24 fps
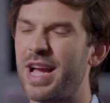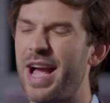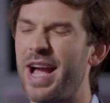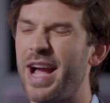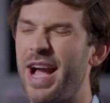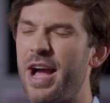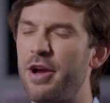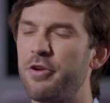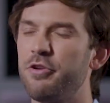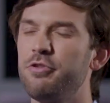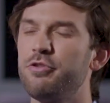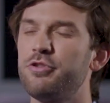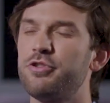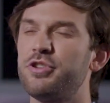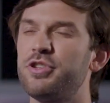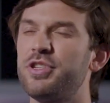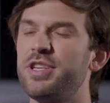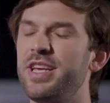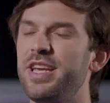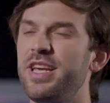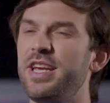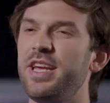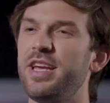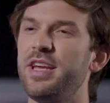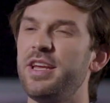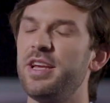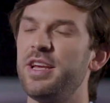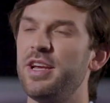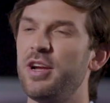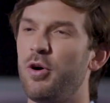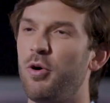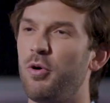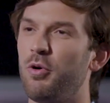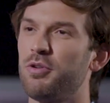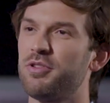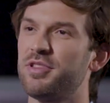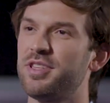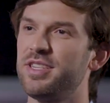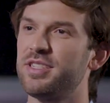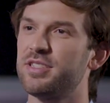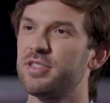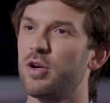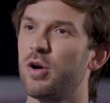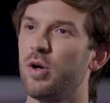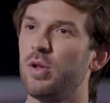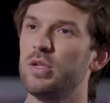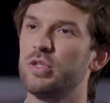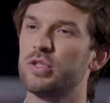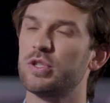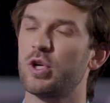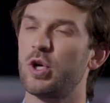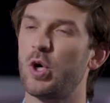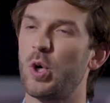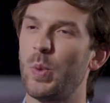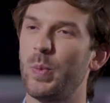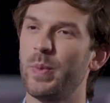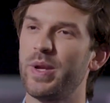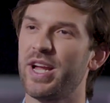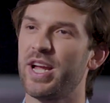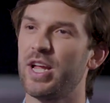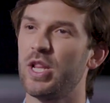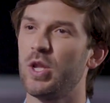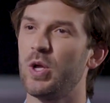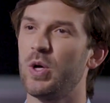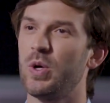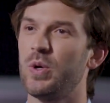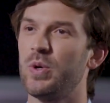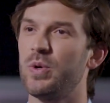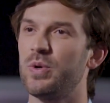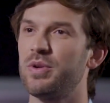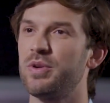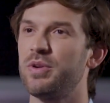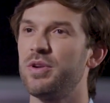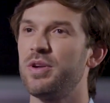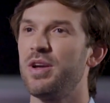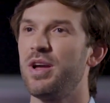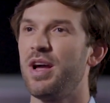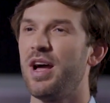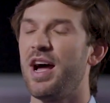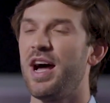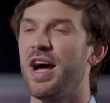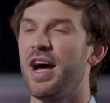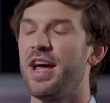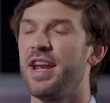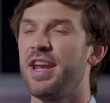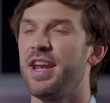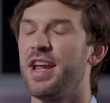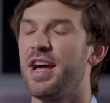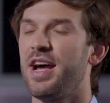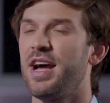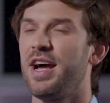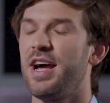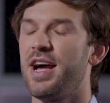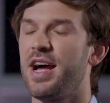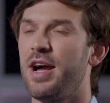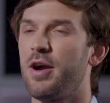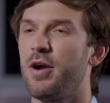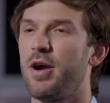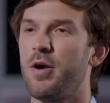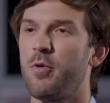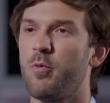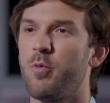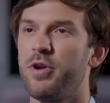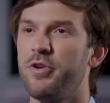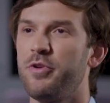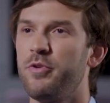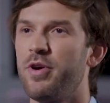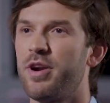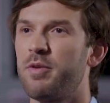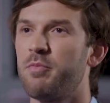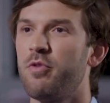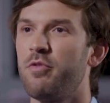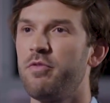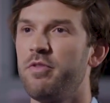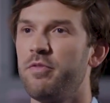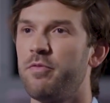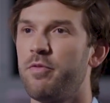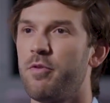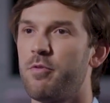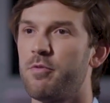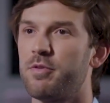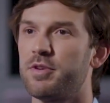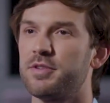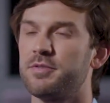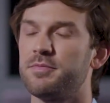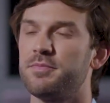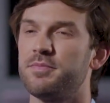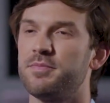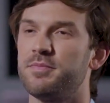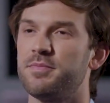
How, how you see all these goals coming along and, uh, and where you are moving forward?